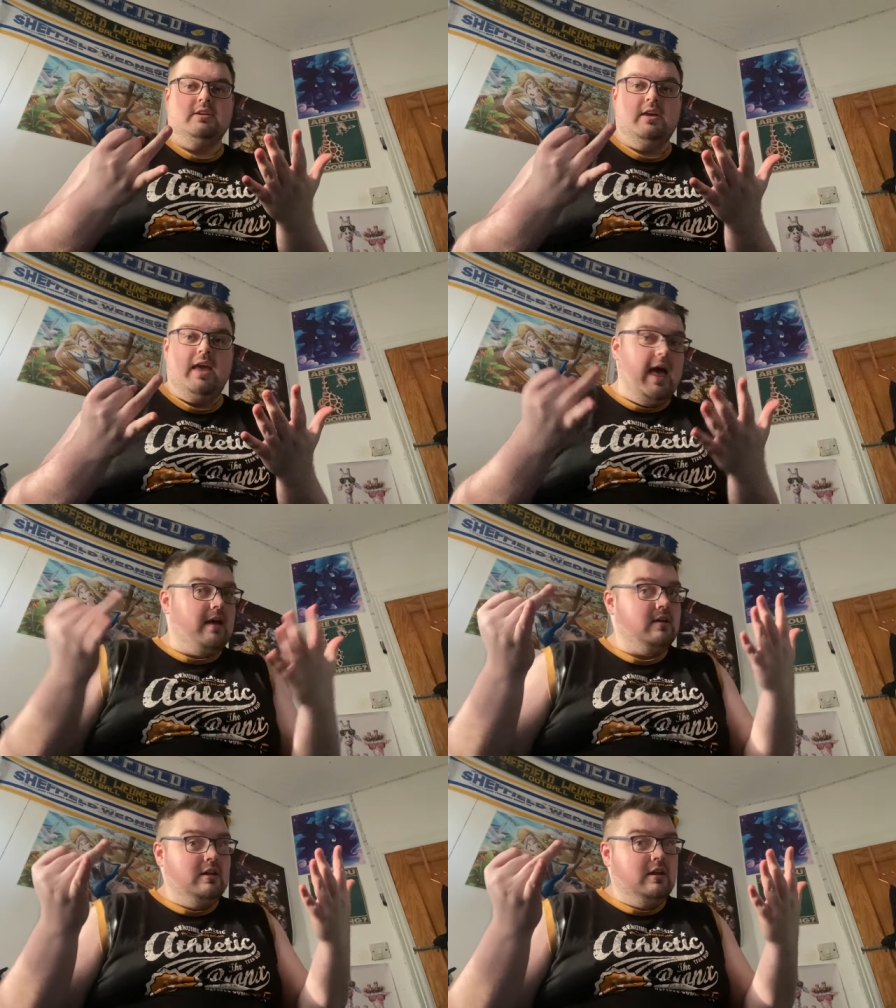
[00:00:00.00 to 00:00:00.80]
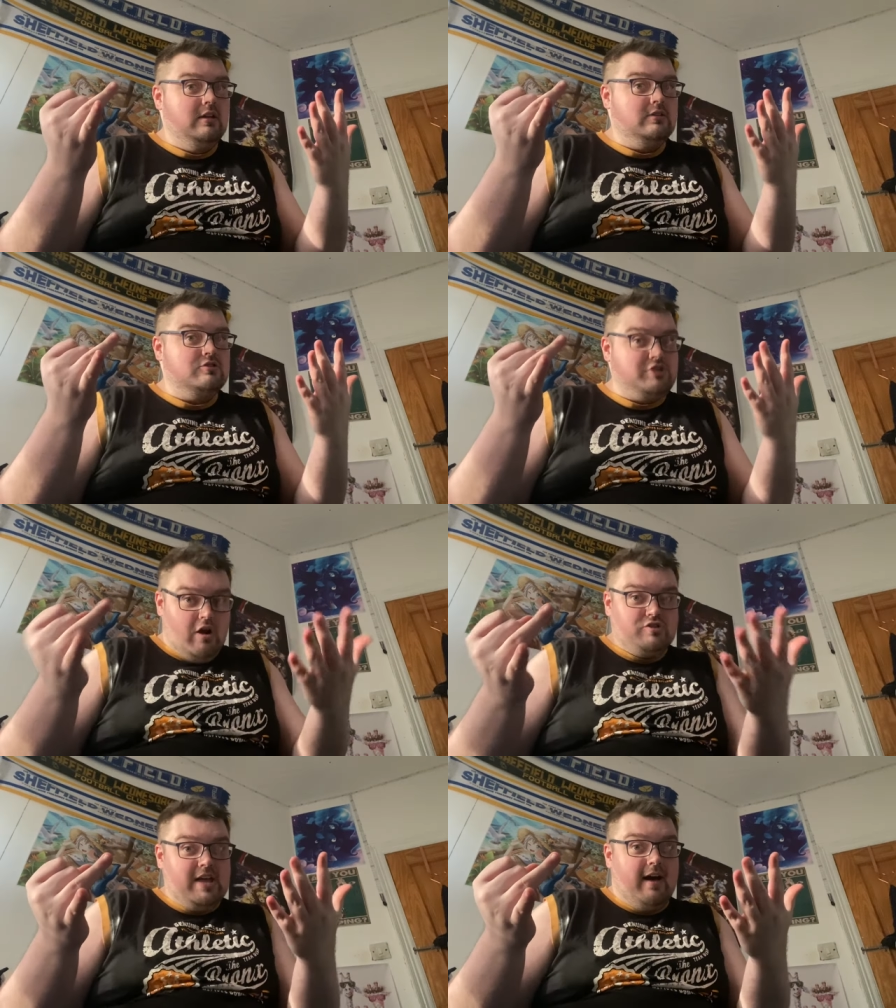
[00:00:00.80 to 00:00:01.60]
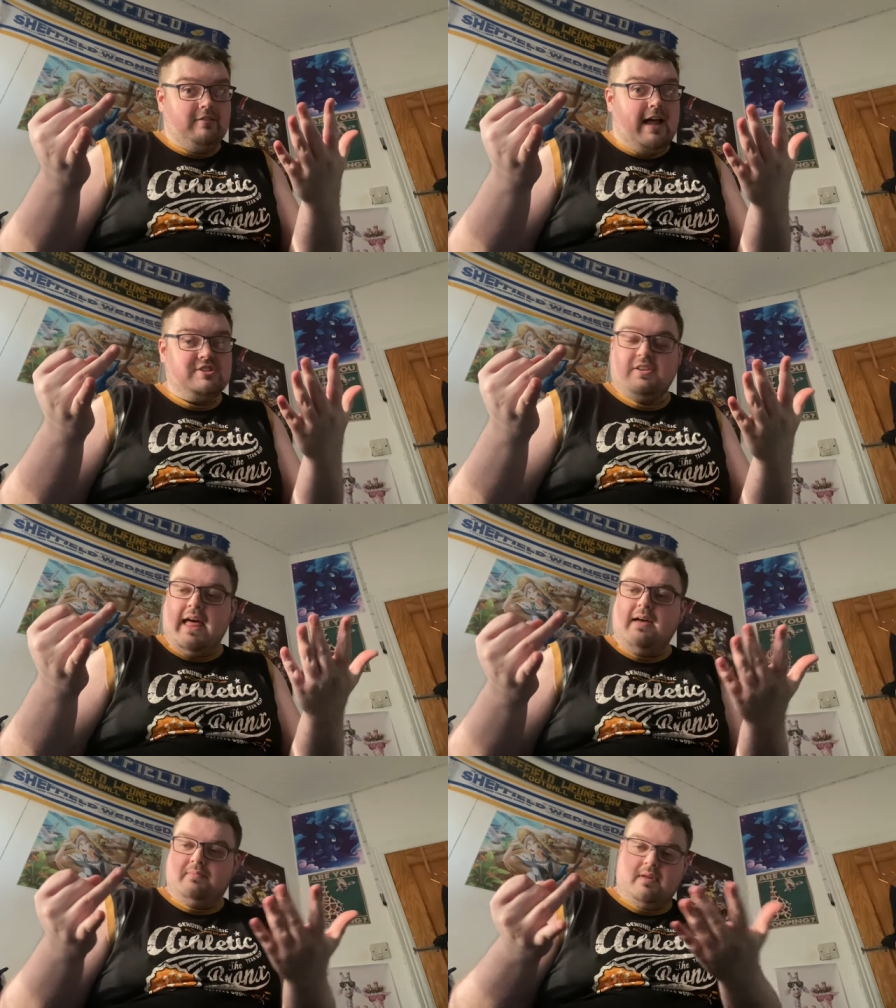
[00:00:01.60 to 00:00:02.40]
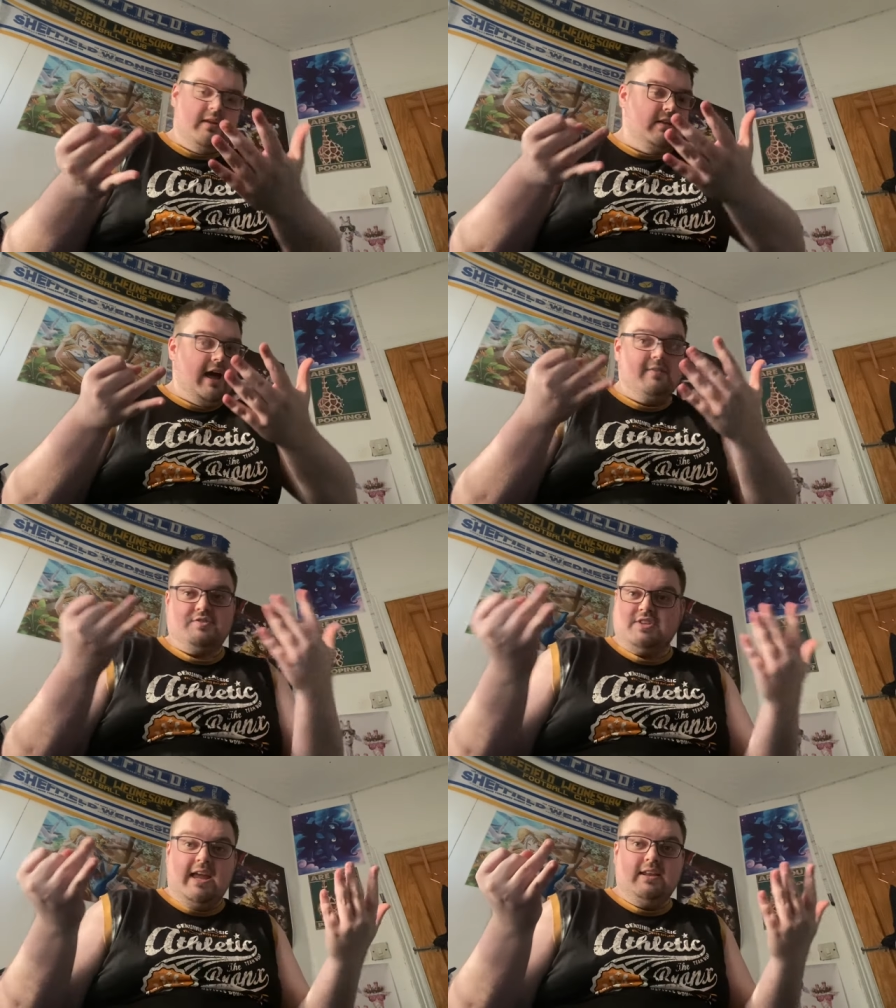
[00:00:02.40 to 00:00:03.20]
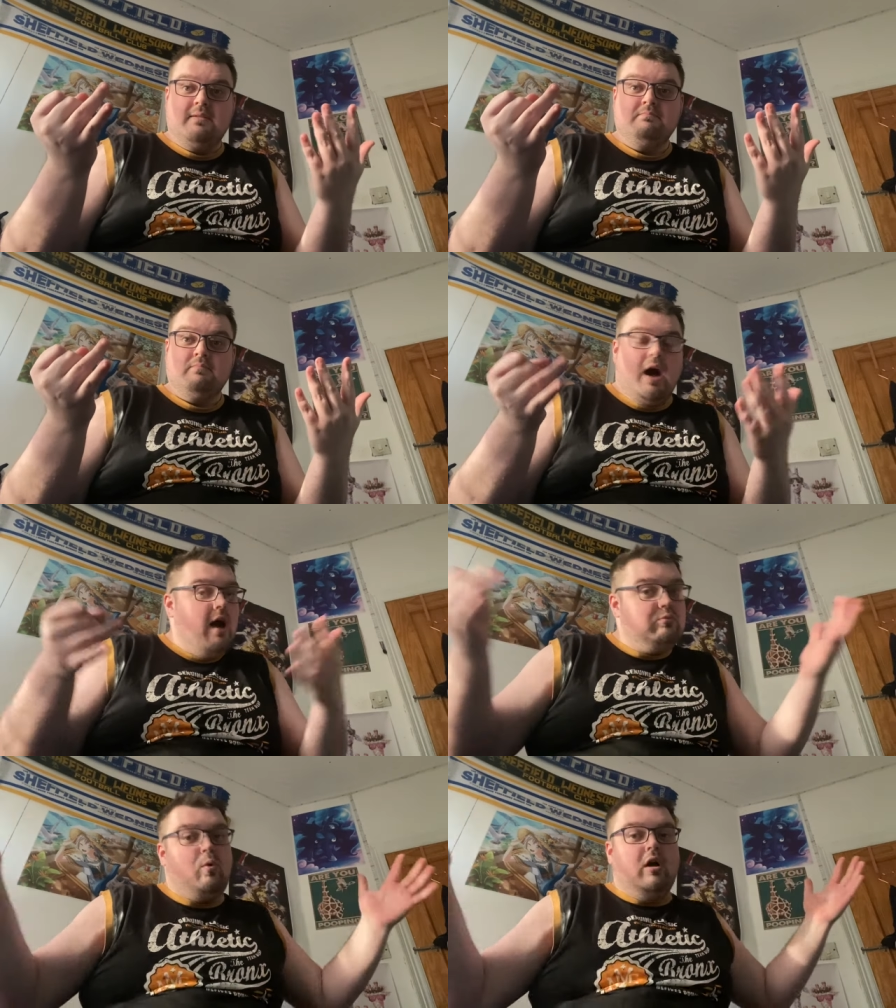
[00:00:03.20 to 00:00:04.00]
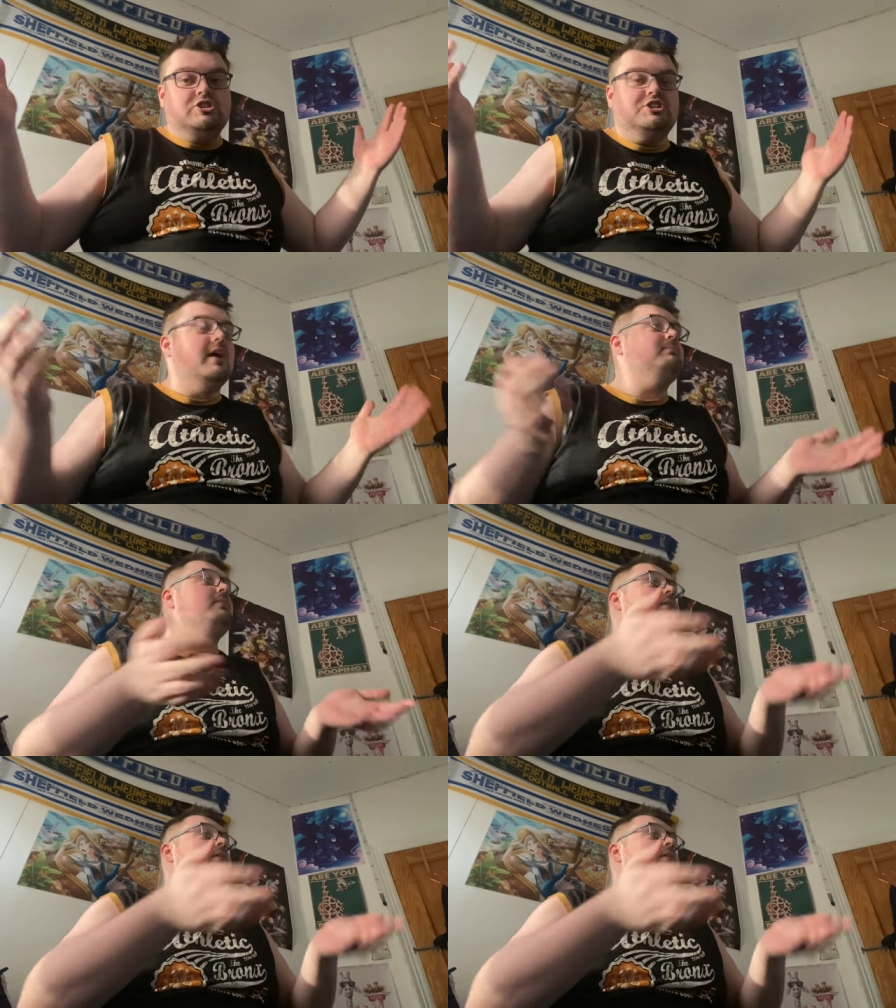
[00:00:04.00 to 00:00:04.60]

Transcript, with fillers: Yeah, shows that I've liked to them. I've seen them, I've watched them,